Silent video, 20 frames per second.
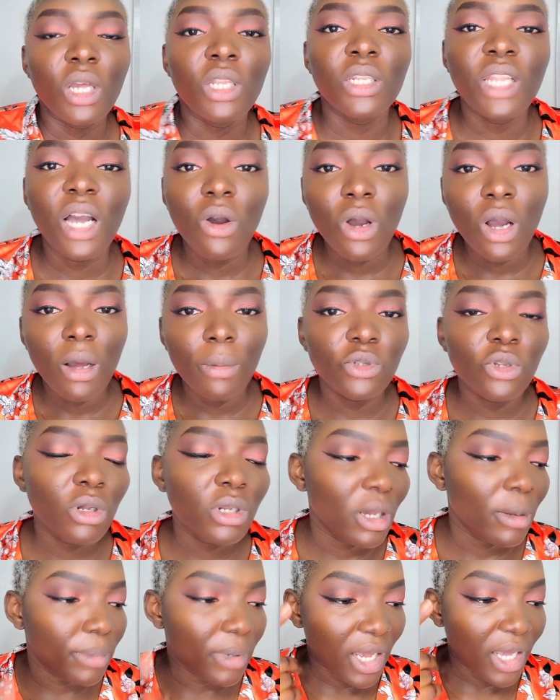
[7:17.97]
Now I'm done
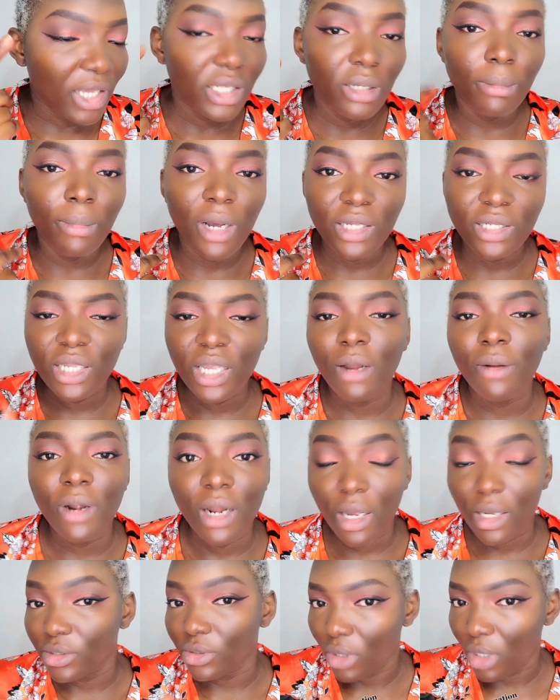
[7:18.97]
applying the mascara,
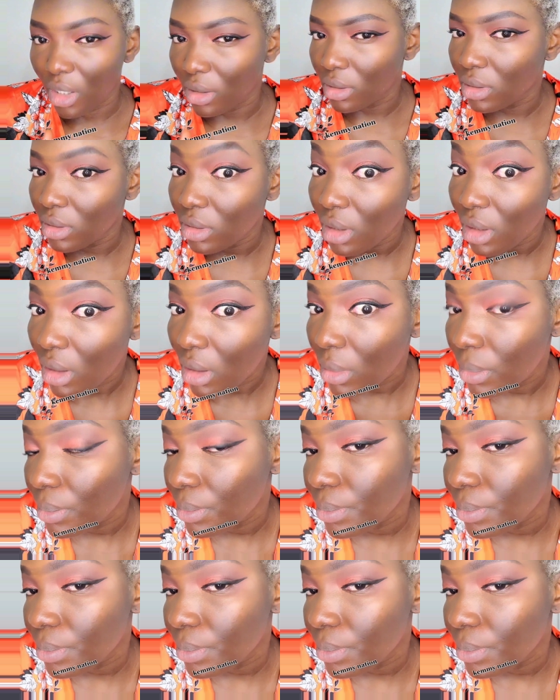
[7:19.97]
as you can see.